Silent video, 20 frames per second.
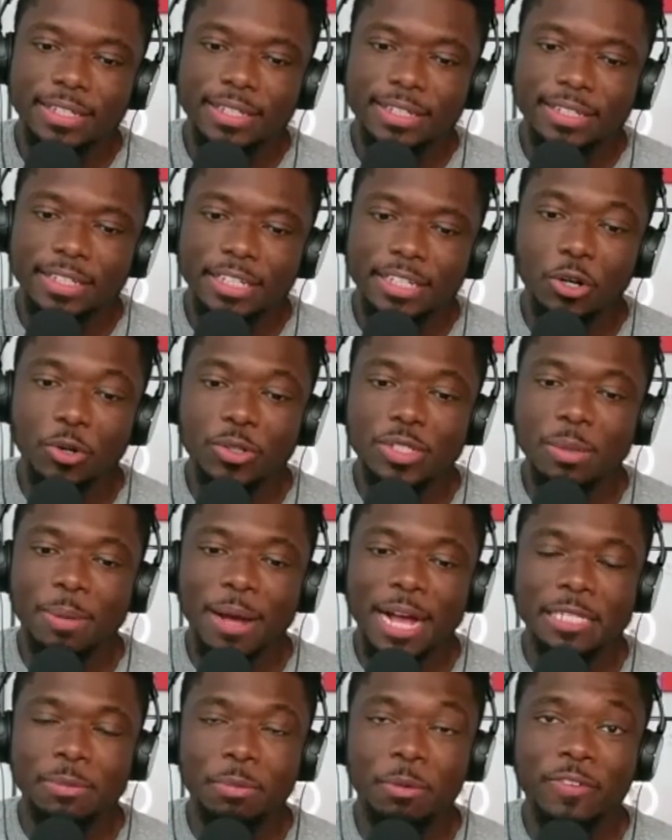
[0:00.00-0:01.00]
it's
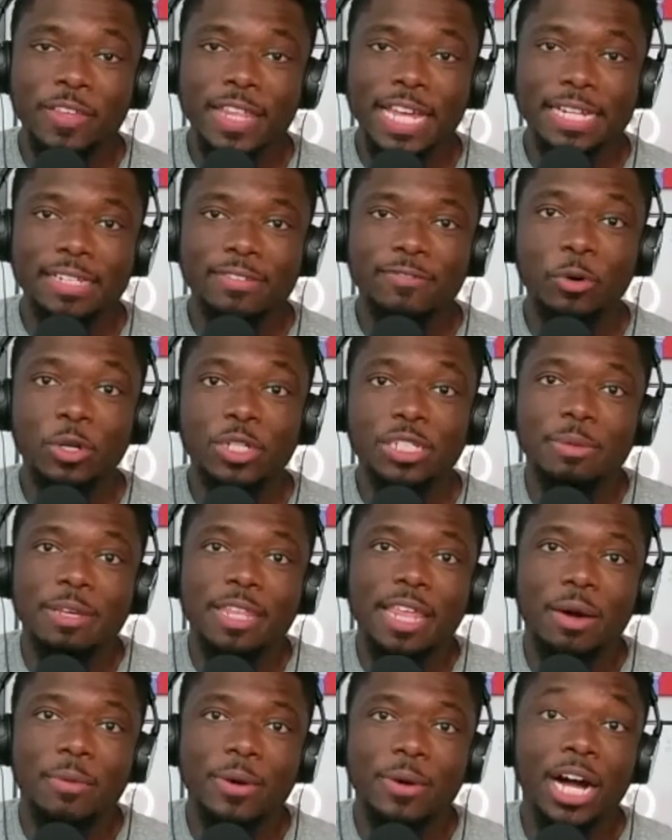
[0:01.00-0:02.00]
impossible for that for it to be
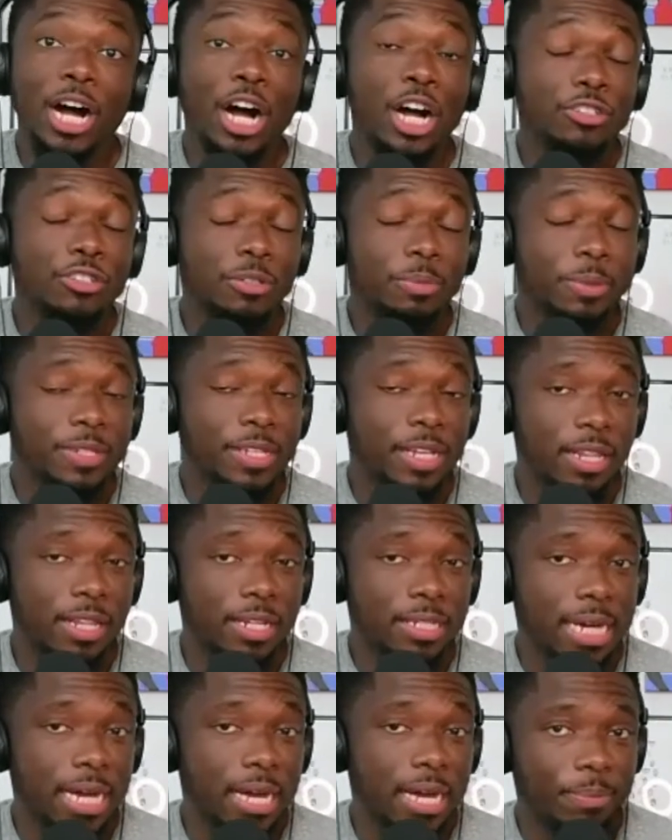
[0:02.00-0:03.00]
that way 100% of the
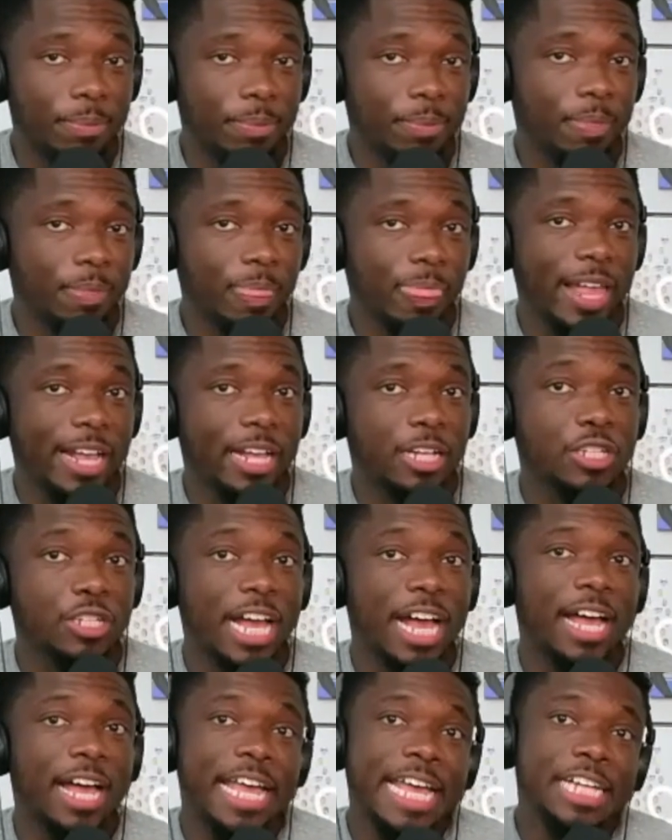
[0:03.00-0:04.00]
time. Like, because
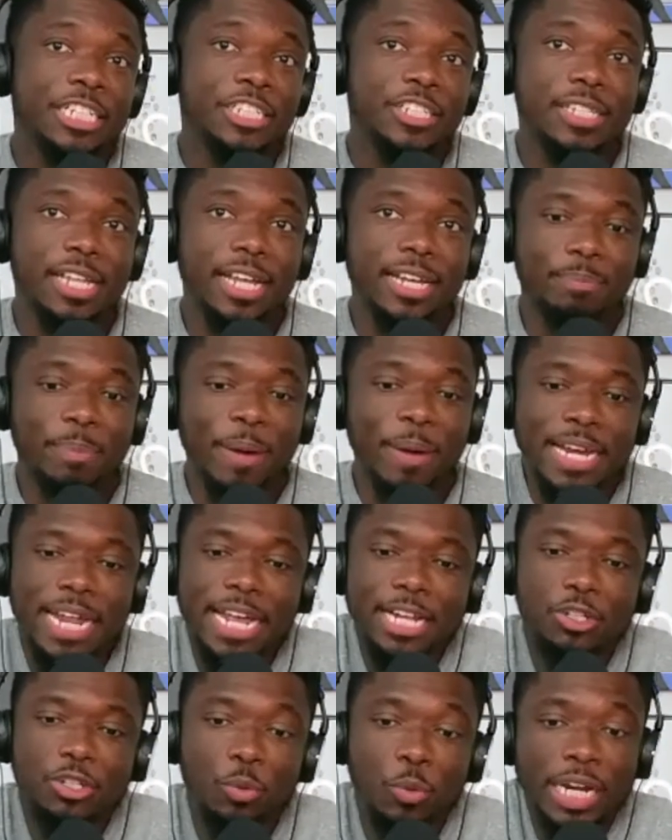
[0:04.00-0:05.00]
I just like by
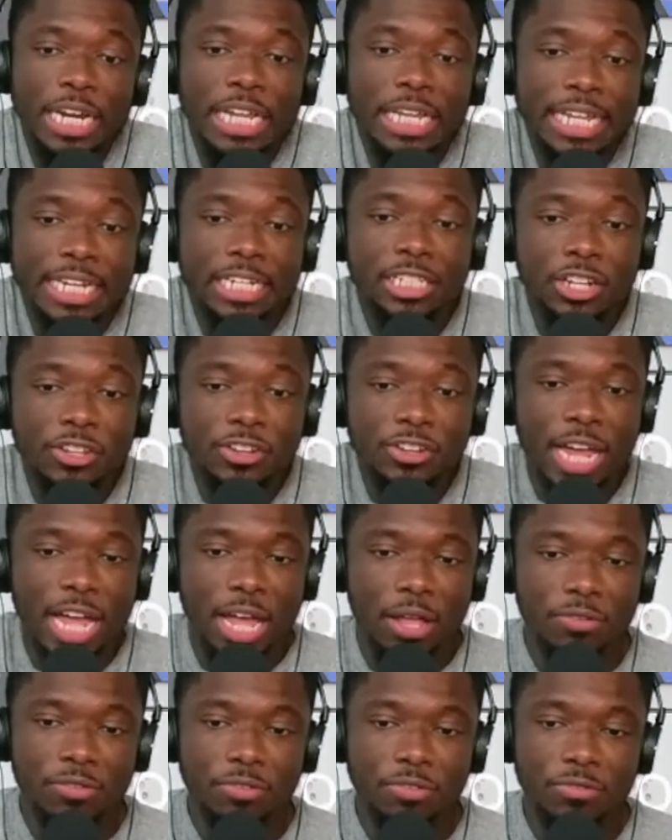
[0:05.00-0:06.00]
nature, we're gonna let each other down,
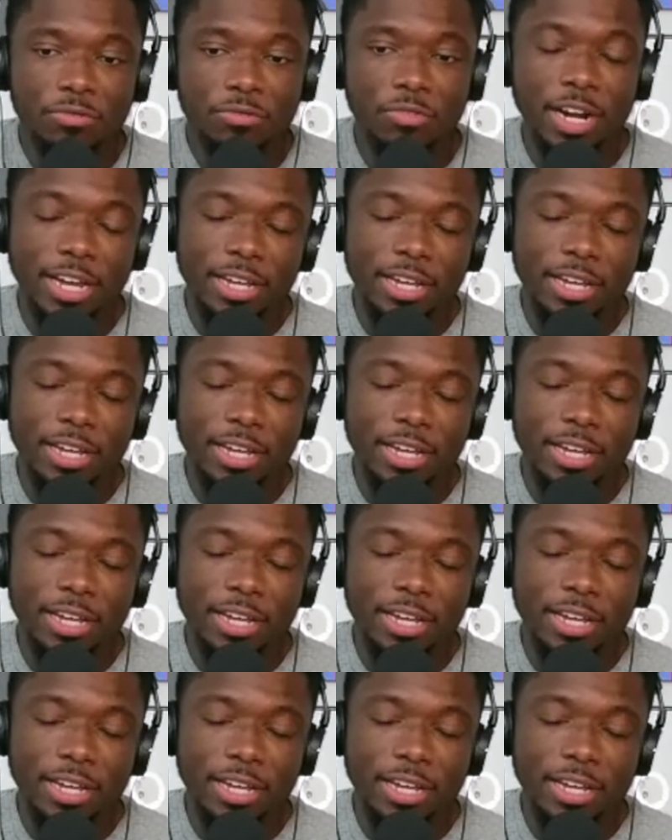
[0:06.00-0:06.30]
right? Of